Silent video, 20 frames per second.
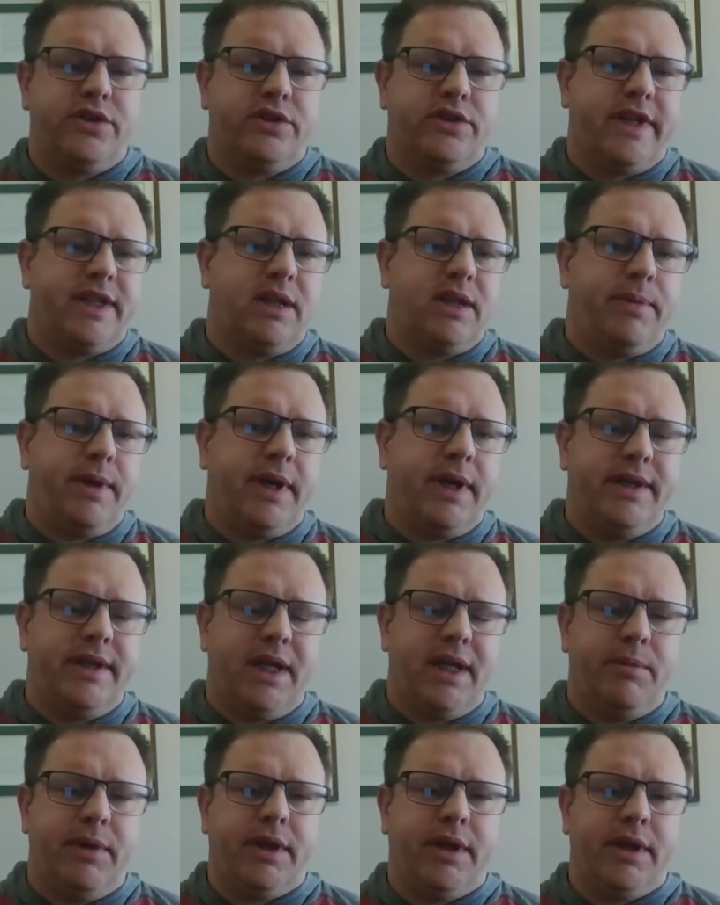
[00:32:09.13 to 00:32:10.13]
It looks just
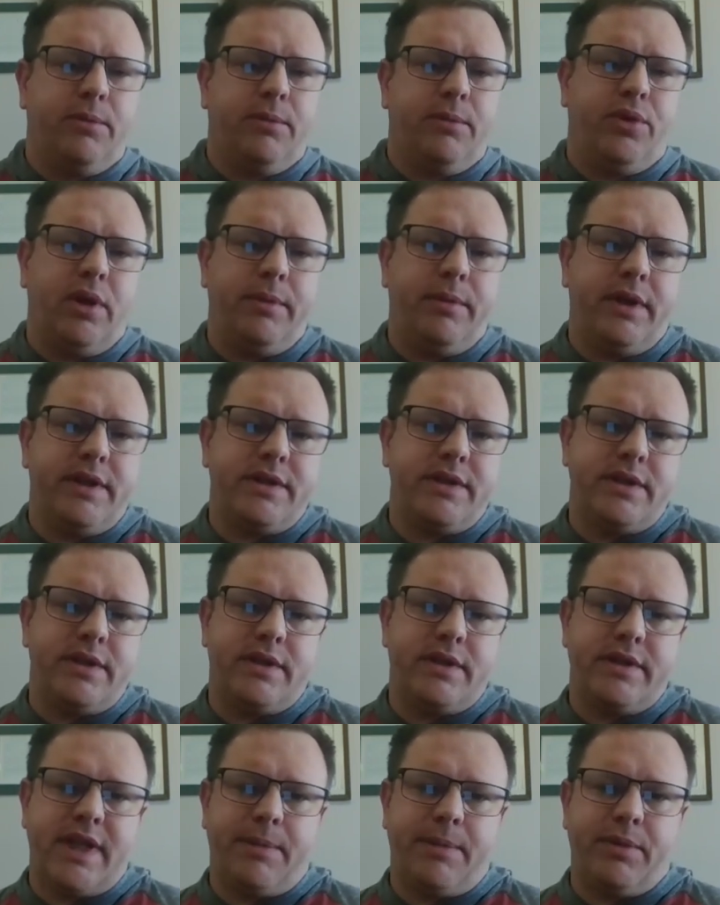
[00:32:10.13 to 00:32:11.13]
like the Pandemic
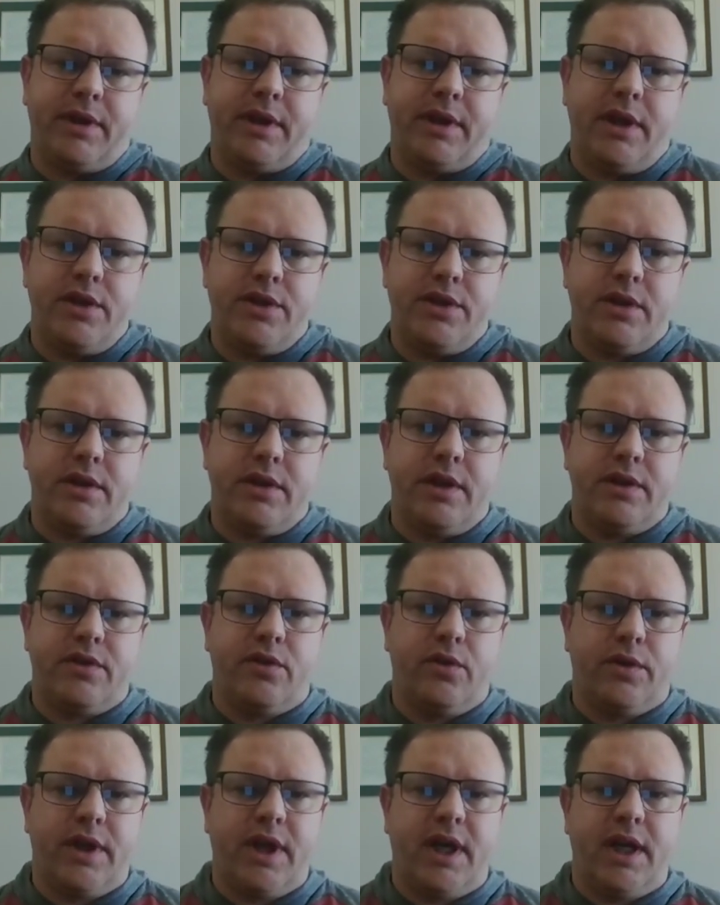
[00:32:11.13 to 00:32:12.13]
Unemployment Assistance
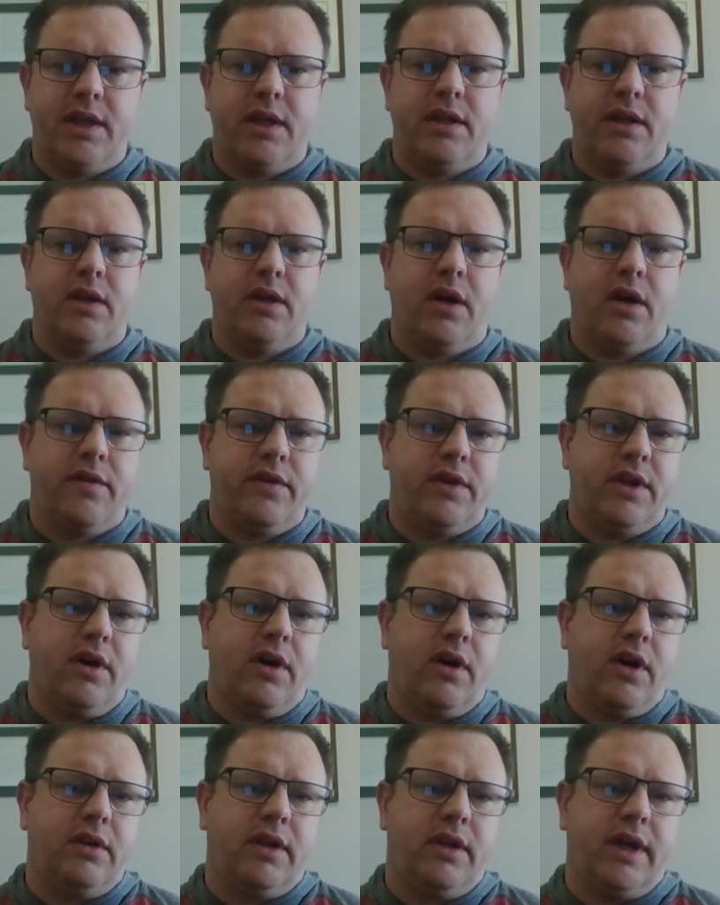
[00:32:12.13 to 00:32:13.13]
application. It's
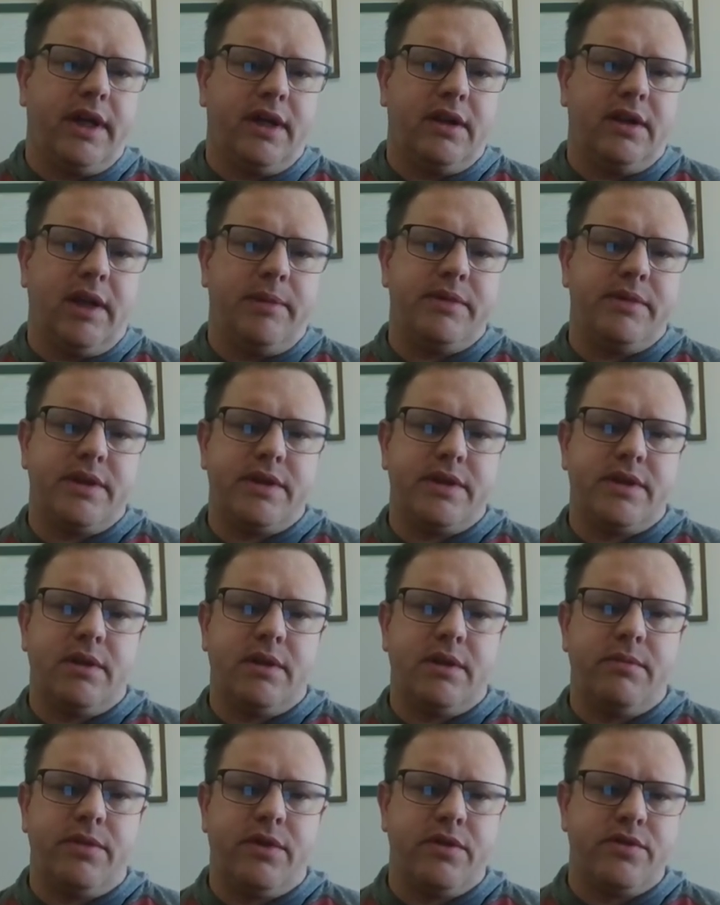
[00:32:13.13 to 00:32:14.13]
located on the online
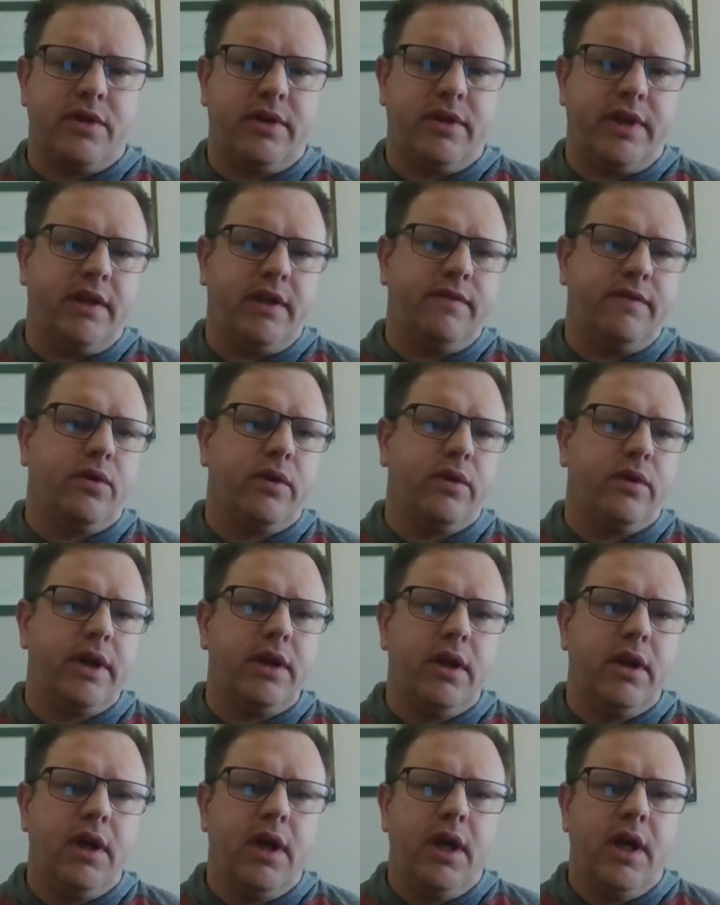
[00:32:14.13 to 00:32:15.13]
claim system. There's a
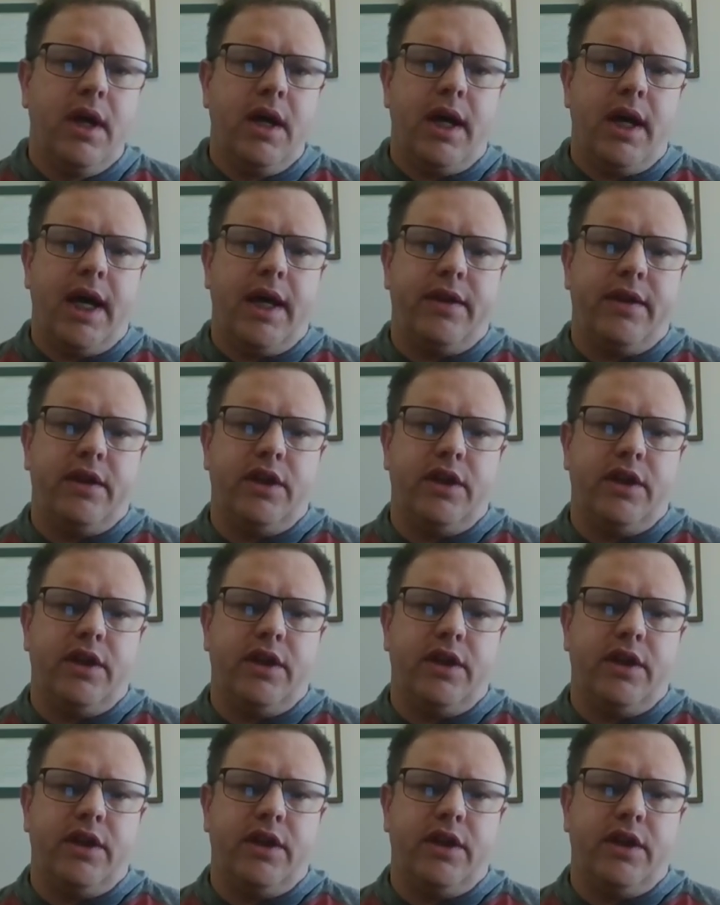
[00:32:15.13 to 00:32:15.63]
link for it.